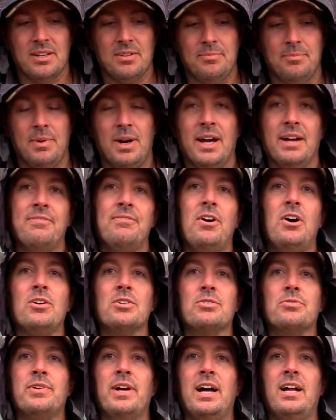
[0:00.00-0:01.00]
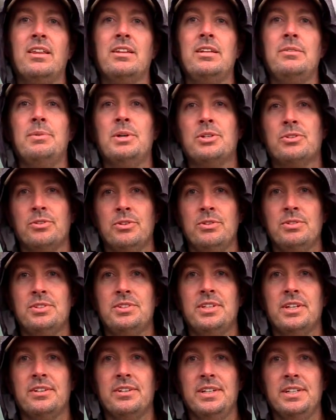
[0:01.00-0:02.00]
my False Reality But True
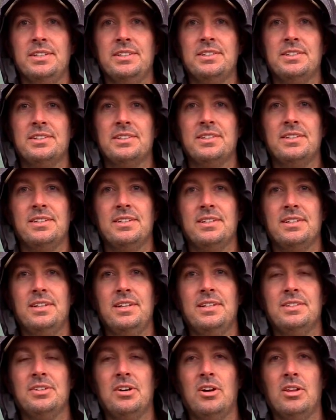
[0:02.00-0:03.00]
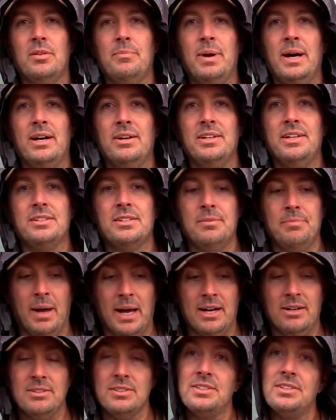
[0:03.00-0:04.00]
series is all about. It's
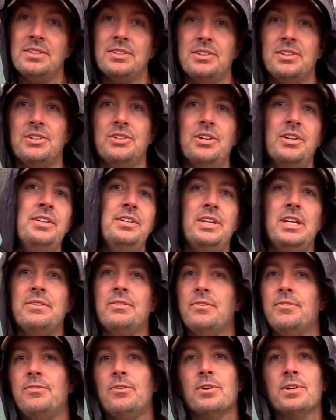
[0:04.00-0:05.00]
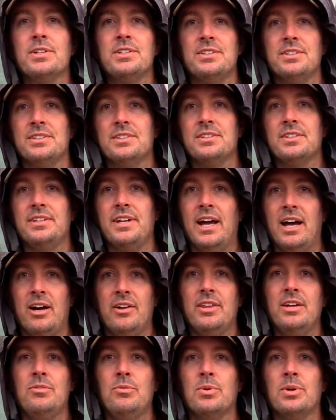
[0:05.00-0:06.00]
about the good and evil forces and how
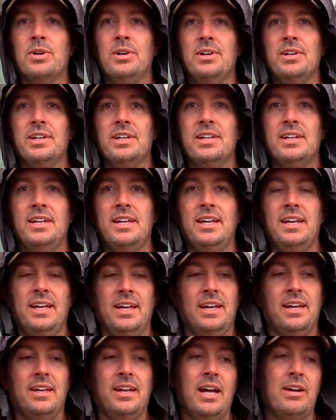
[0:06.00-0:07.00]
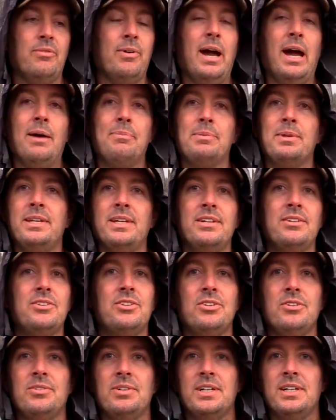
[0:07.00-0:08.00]
they work, and I wrapped it
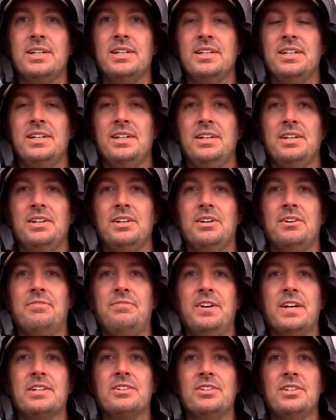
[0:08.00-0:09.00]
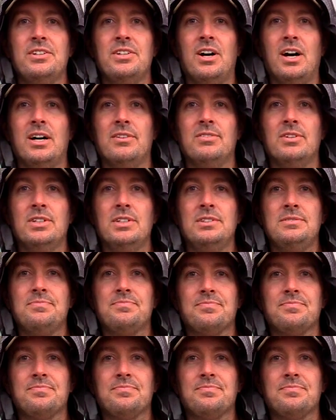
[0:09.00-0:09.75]
into a fiction novel